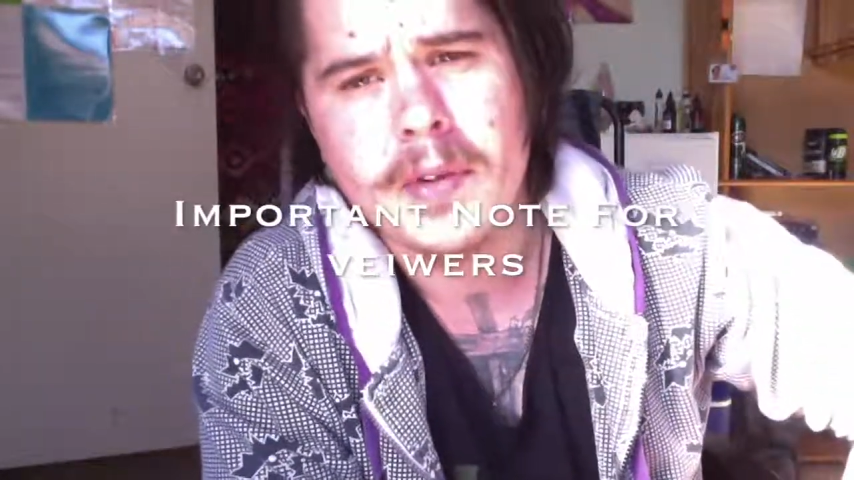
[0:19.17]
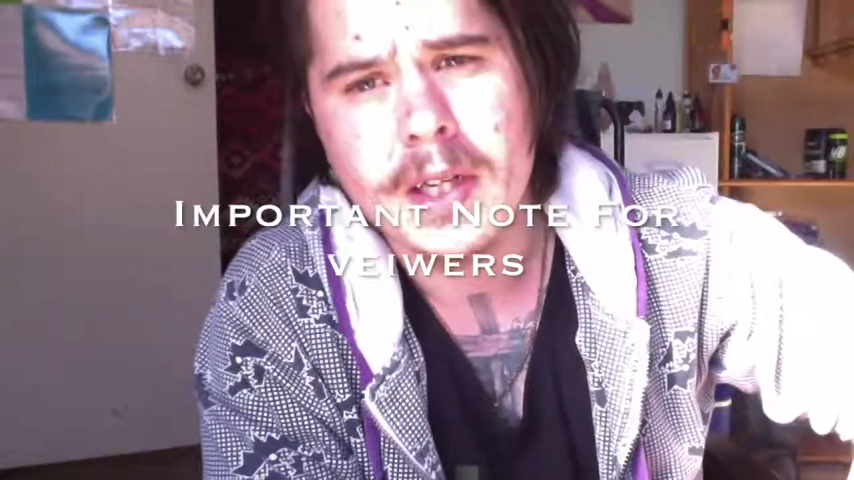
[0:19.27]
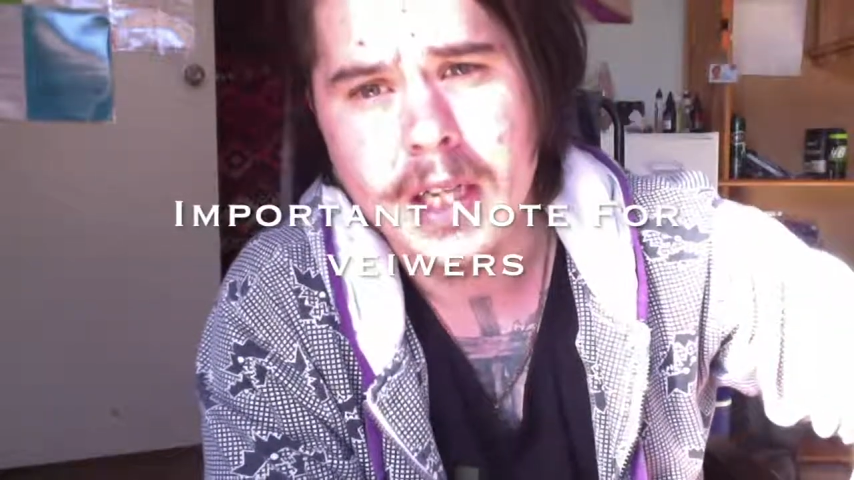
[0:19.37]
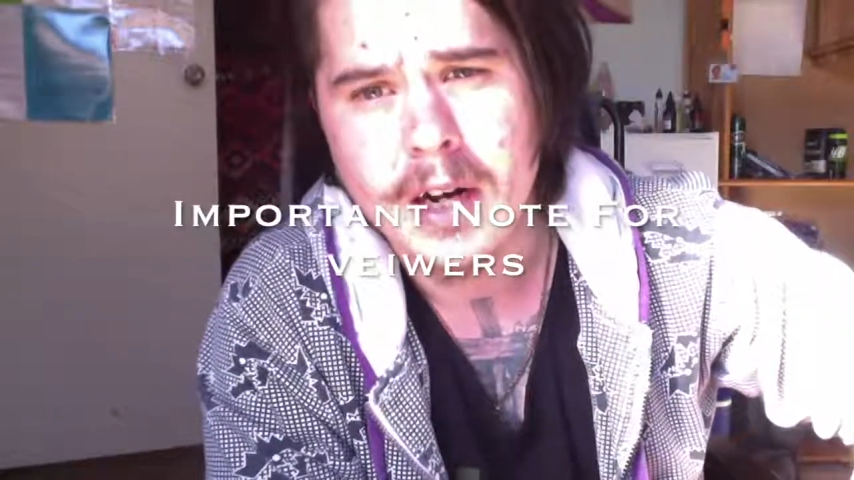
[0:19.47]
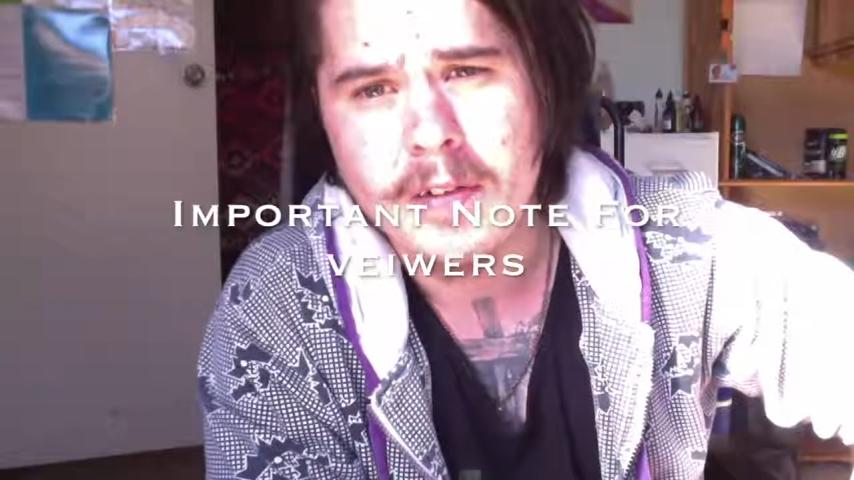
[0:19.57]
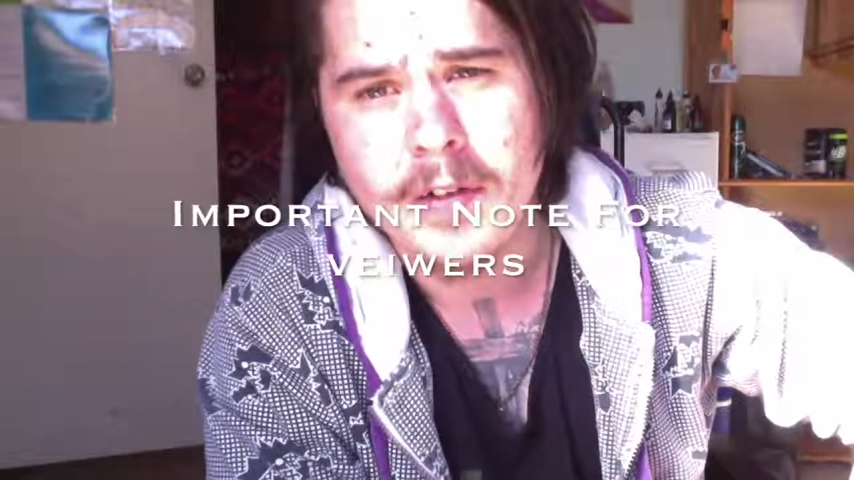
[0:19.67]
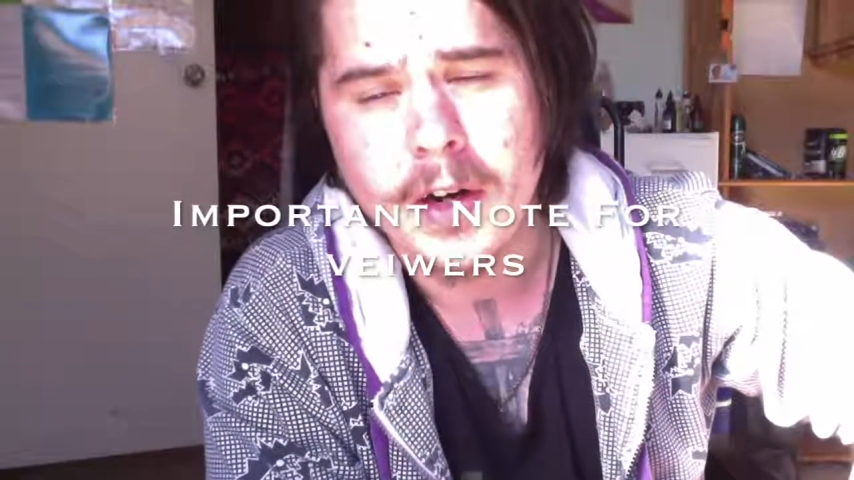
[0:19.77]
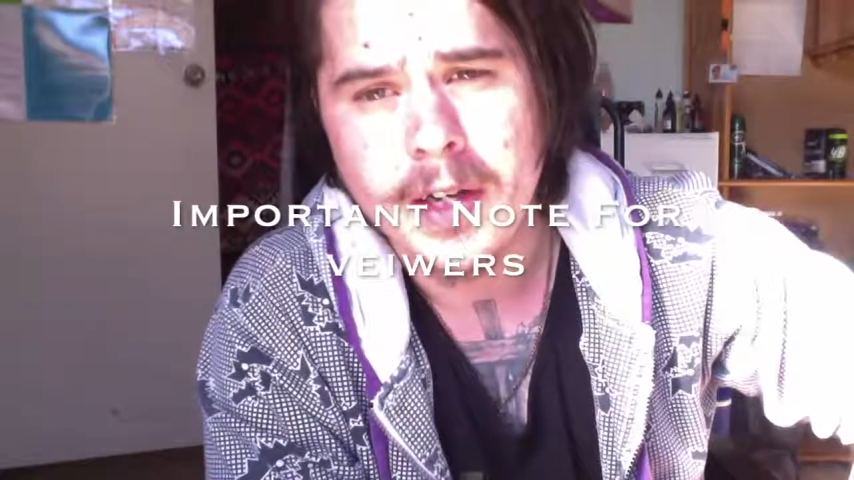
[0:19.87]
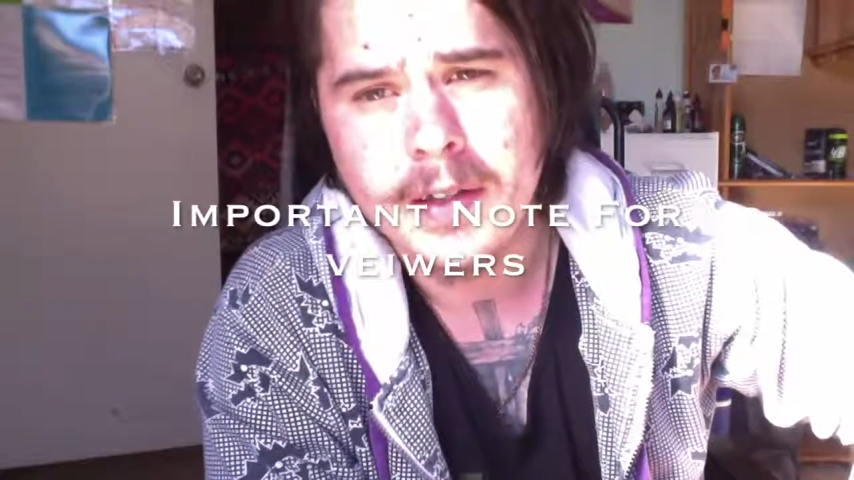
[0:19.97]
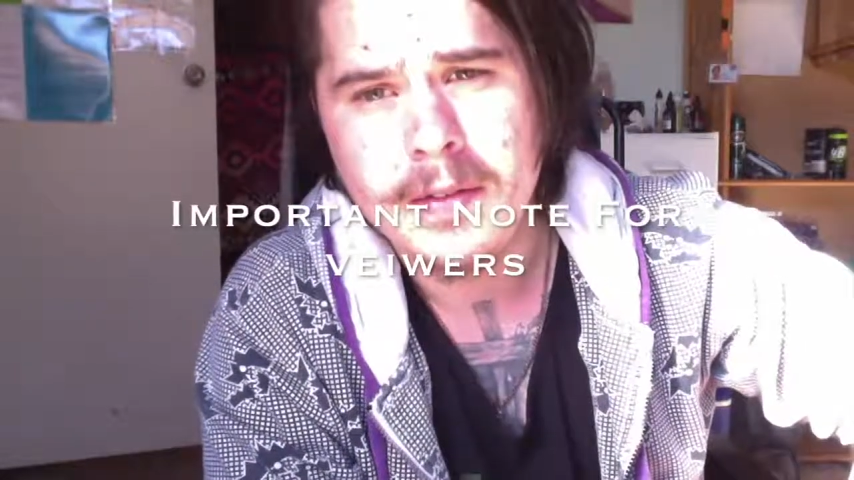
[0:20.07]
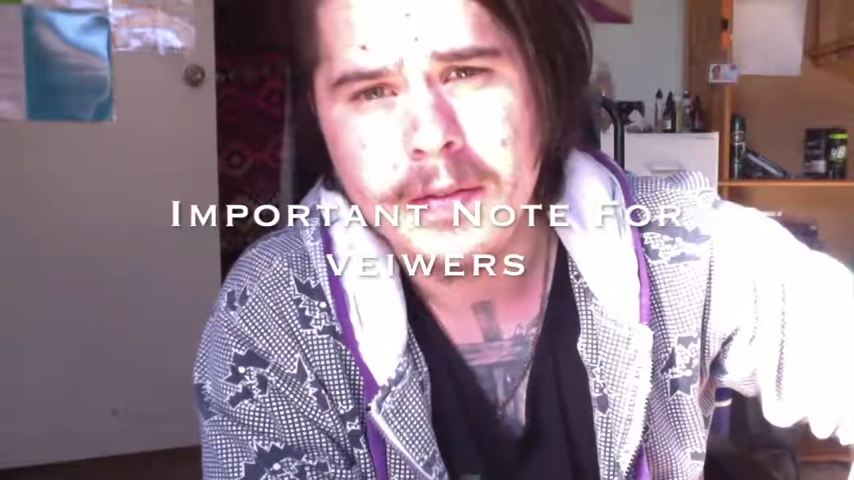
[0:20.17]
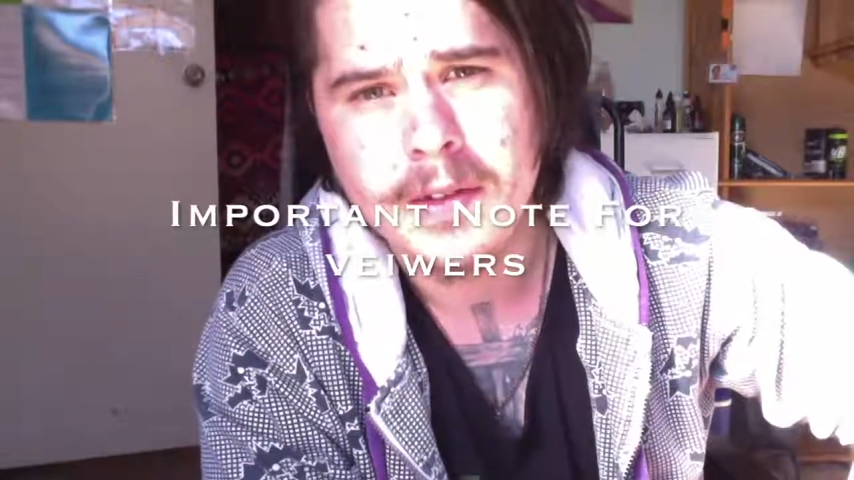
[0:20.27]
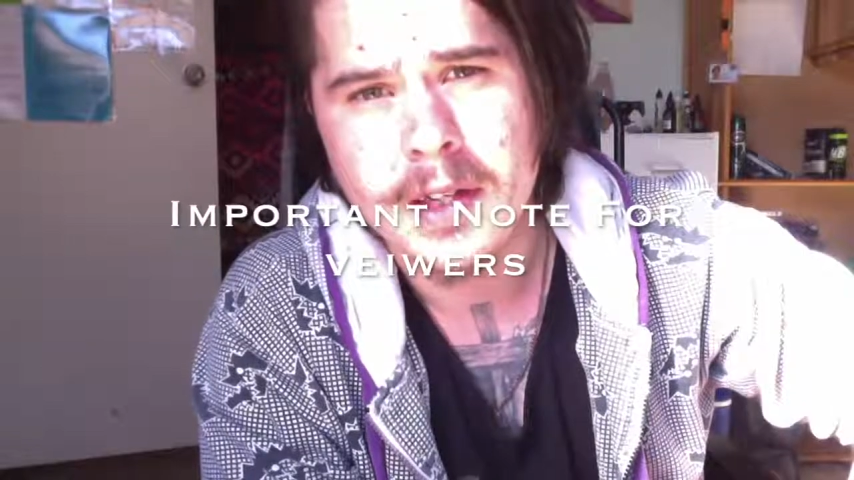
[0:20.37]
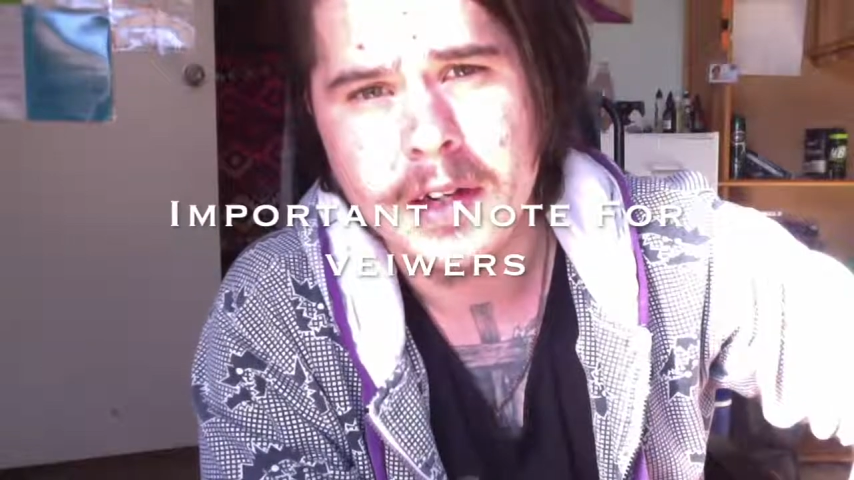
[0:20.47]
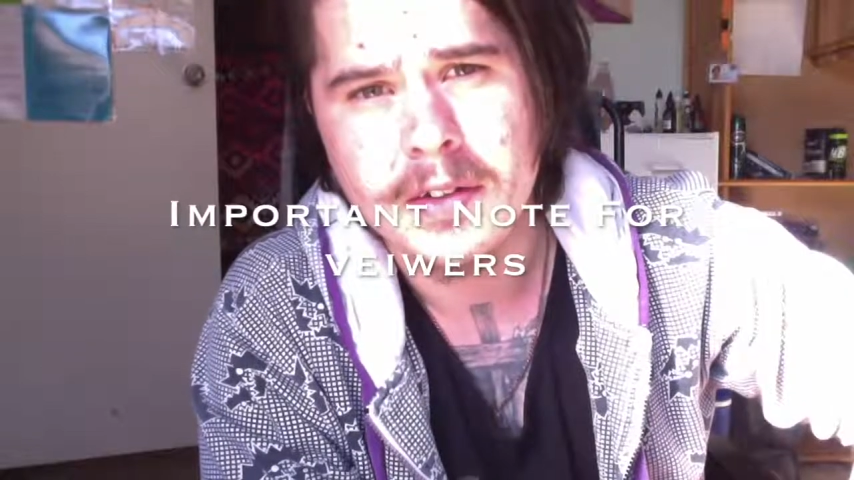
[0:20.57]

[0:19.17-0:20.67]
clarifying, you know,